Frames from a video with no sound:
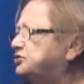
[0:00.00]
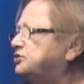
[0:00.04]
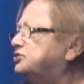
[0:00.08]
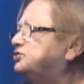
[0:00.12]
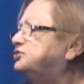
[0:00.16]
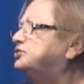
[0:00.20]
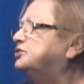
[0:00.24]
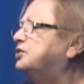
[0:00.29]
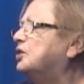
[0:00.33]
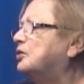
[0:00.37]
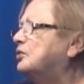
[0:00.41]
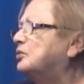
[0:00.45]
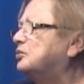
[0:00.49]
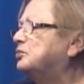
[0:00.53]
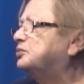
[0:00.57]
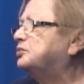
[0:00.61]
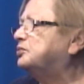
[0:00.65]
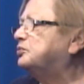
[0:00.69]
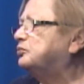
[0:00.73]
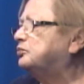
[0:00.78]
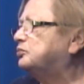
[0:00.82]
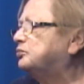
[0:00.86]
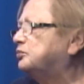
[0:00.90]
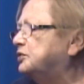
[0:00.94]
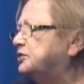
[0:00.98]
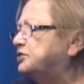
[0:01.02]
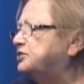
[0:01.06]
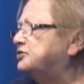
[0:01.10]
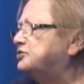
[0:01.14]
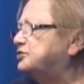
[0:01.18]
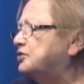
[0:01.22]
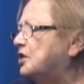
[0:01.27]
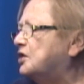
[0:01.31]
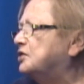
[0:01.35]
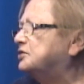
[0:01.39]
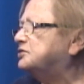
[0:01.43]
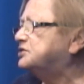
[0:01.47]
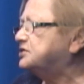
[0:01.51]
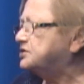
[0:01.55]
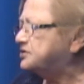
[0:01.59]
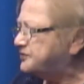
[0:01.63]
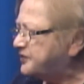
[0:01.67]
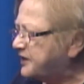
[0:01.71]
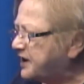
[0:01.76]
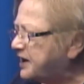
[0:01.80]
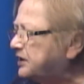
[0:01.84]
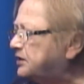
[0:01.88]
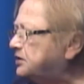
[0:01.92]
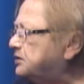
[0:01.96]
go with your dog to the
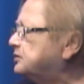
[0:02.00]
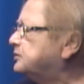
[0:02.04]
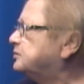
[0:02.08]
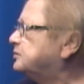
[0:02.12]
vet?